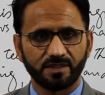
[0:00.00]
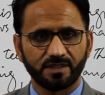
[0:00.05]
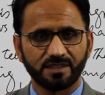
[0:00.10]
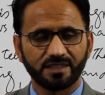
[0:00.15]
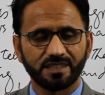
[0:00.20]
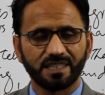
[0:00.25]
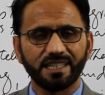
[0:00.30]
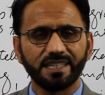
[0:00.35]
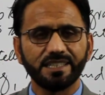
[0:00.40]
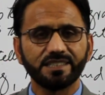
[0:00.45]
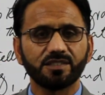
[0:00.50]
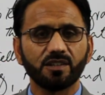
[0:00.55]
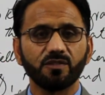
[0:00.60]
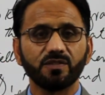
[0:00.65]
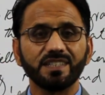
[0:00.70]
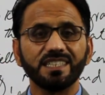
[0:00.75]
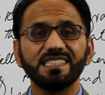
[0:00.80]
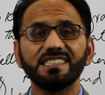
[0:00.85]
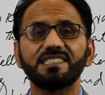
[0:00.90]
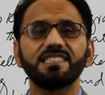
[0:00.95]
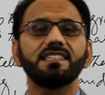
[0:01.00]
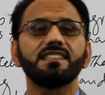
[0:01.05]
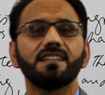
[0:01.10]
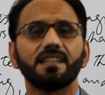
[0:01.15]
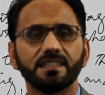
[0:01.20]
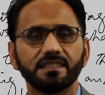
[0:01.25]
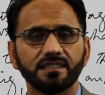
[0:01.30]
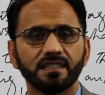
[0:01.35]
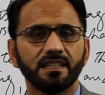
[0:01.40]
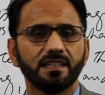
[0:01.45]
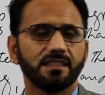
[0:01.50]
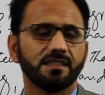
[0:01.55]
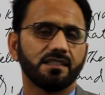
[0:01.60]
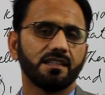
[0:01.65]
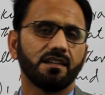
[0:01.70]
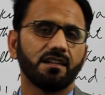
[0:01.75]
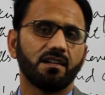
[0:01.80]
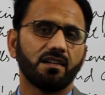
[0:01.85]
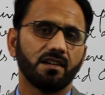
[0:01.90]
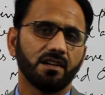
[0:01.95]
series of incidents,
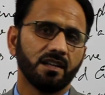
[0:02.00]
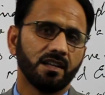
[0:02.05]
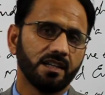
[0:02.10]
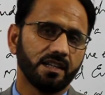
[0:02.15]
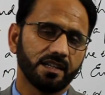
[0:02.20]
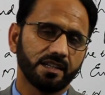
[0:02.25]
they are